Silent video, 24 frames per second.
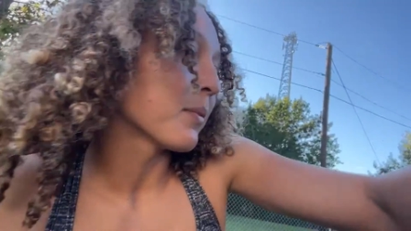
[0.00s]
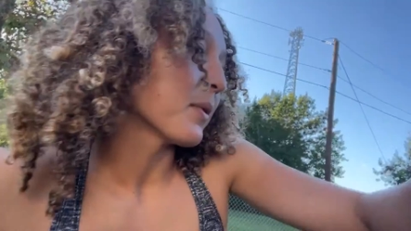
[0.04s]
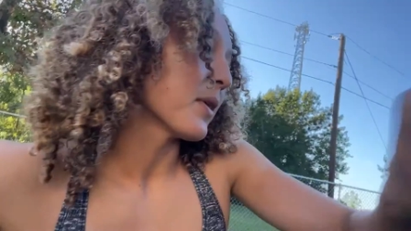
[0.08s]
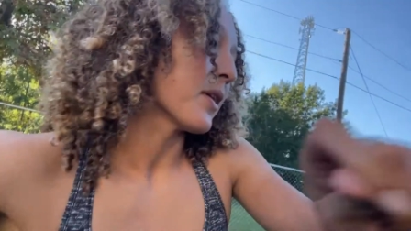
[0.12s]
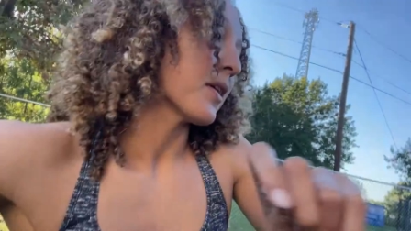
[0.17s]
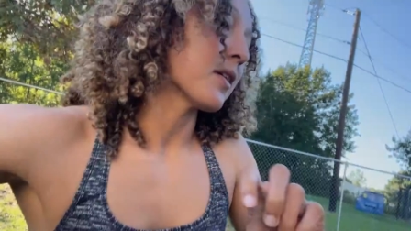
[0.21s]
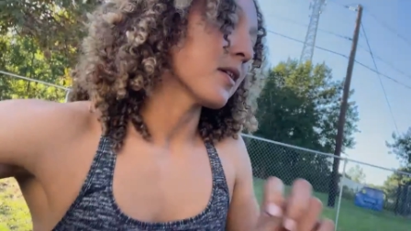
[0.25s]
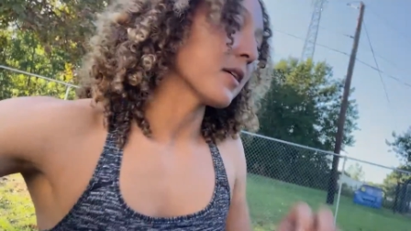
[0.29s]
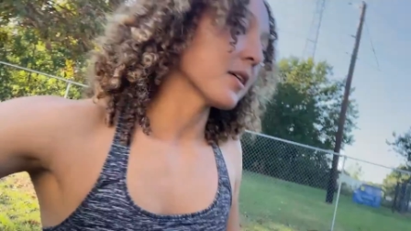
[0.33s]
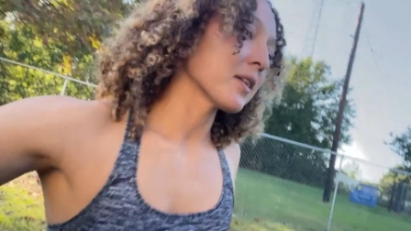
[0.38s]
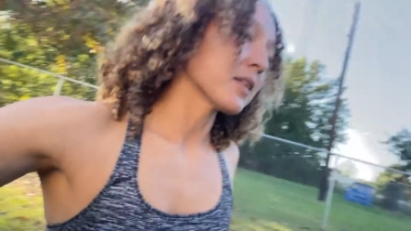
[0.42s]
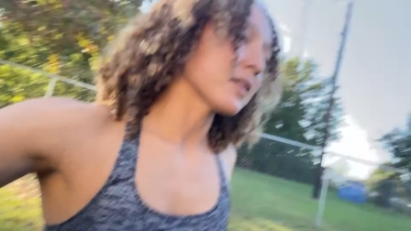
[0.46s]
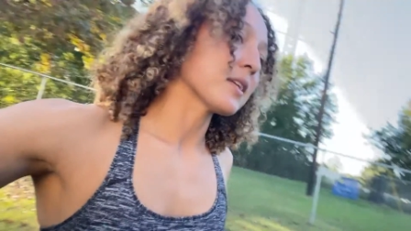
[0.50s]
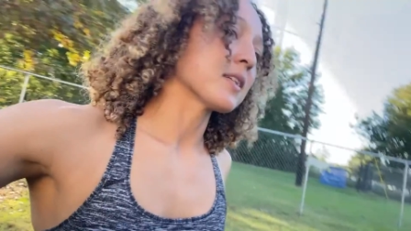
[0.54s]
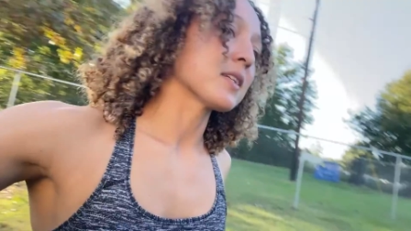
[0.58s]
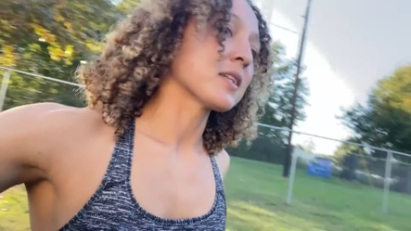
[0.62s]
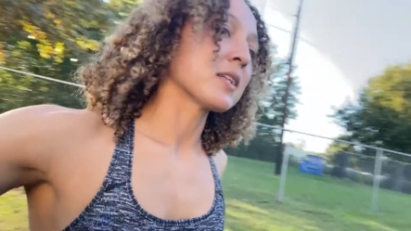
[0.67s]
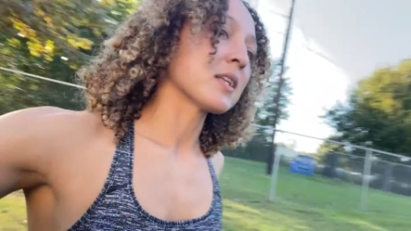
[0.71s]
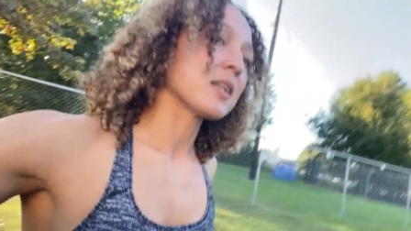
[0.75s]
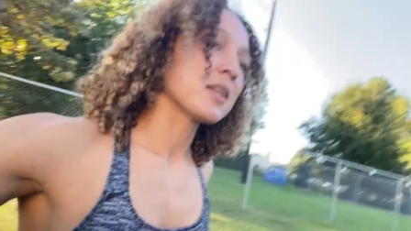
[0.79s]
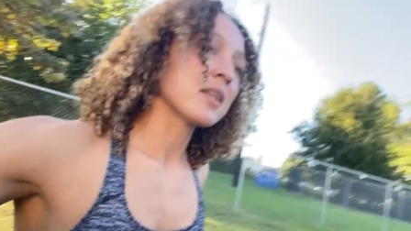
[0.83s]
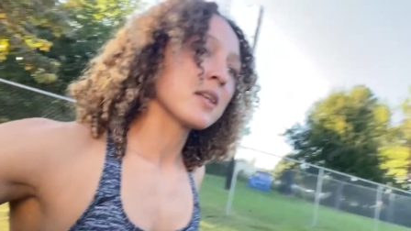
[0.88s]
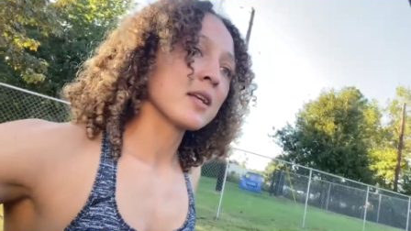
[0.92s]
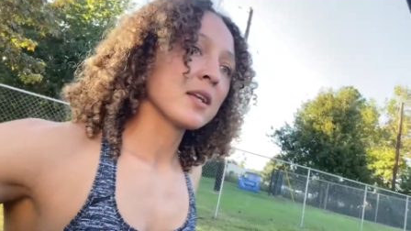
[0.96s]
be honest.
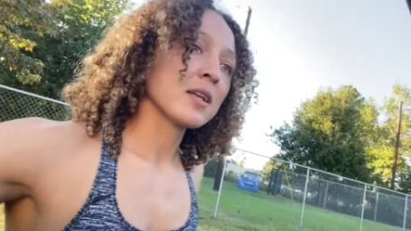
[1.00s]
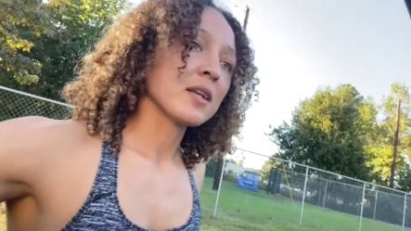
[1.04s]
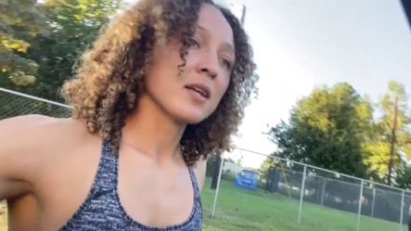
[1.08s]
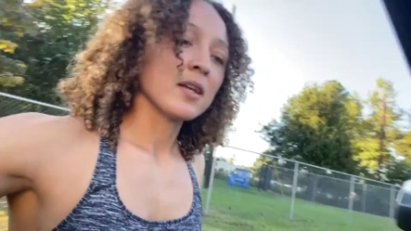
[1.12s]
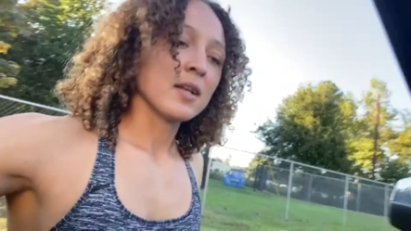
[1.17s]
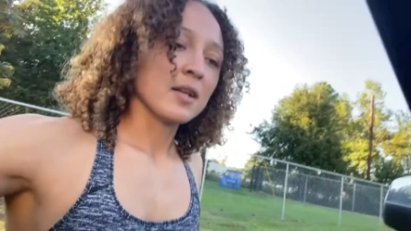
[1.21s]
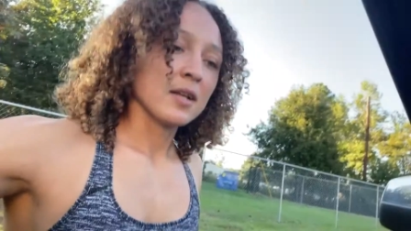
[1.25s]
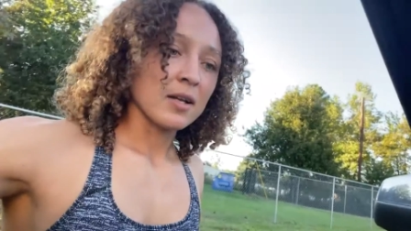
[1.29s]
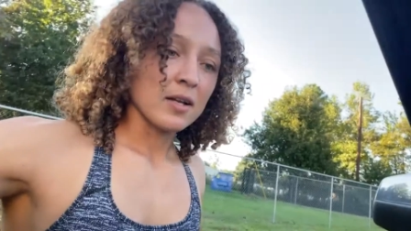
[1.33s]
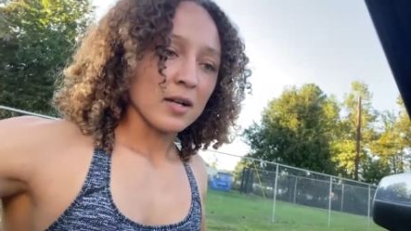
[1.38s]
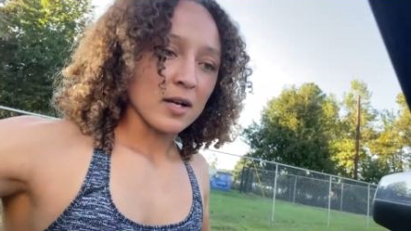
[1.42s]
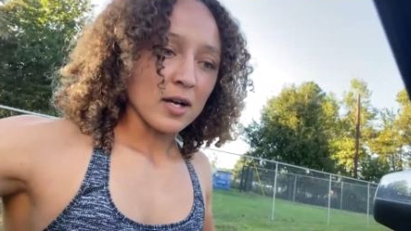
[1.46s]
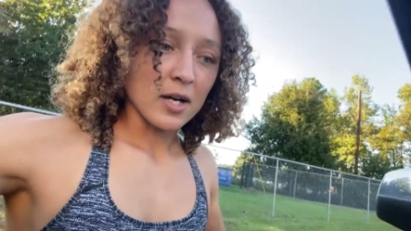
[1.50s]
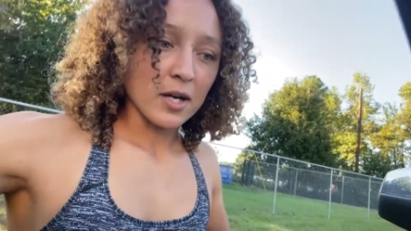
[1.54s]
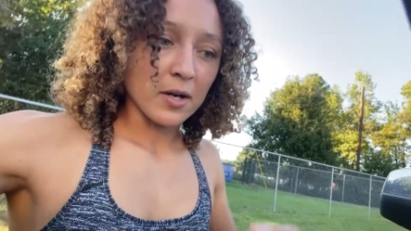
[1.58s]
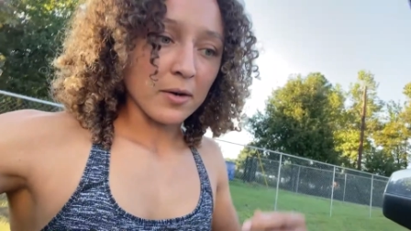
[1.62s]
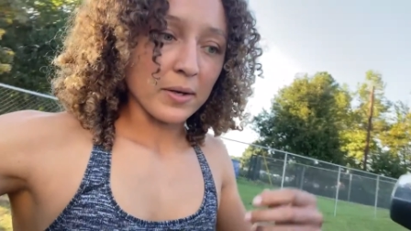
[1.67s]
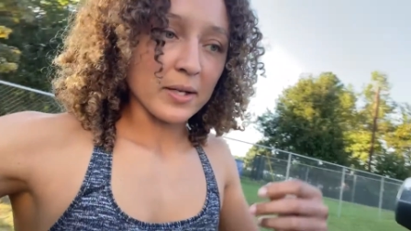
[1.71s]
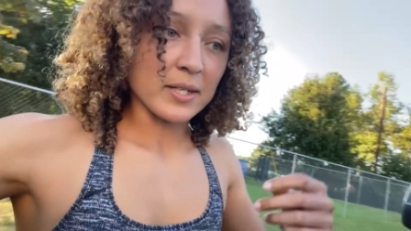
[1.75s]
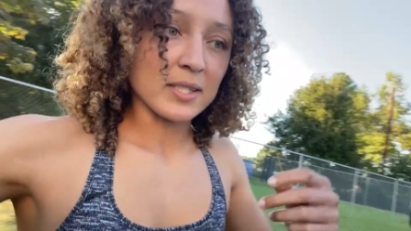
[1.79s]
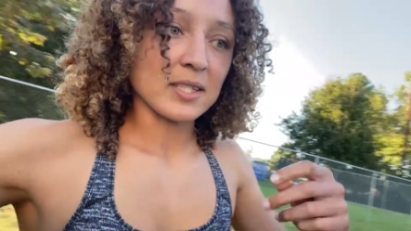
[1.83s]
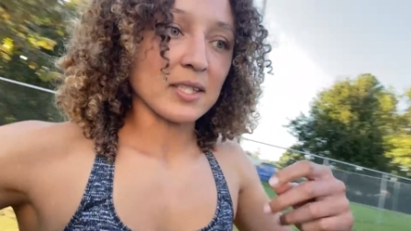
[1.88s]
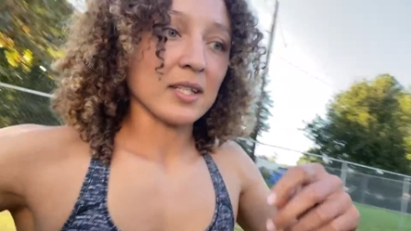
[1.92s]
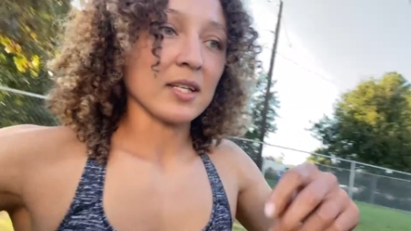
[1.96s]
Oh,
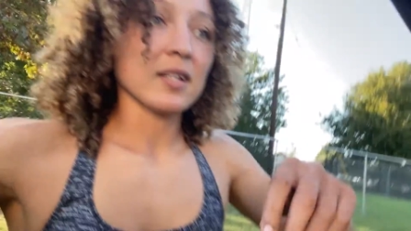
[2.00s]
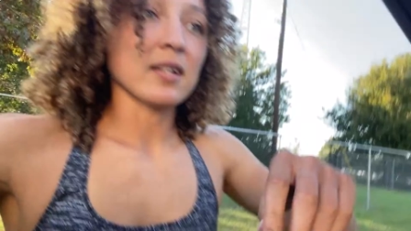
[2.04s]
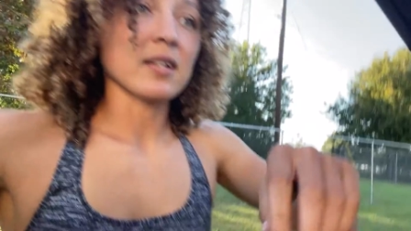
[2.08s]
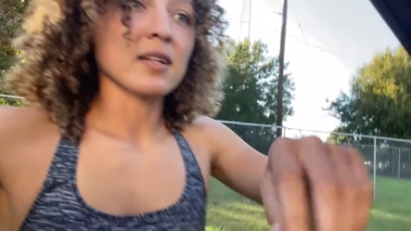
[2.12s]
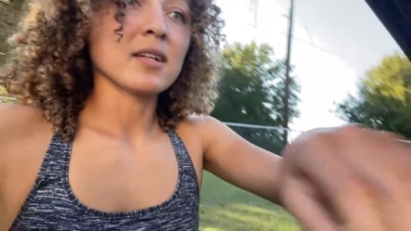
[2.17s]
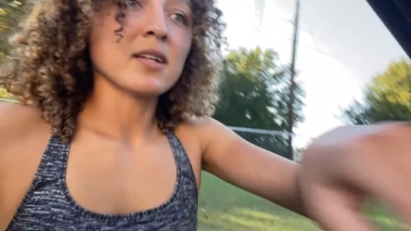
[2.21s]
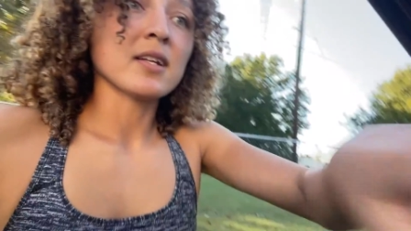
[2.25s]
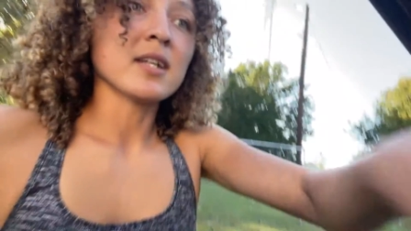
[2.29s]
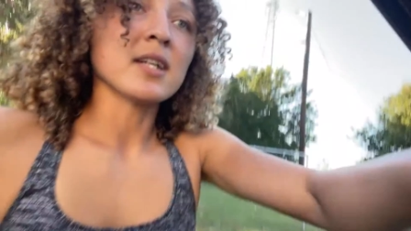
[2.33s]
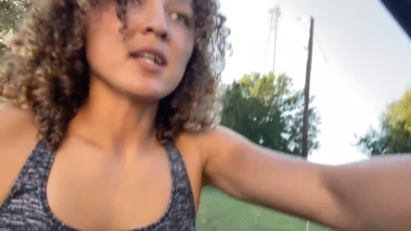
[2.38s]
I see it.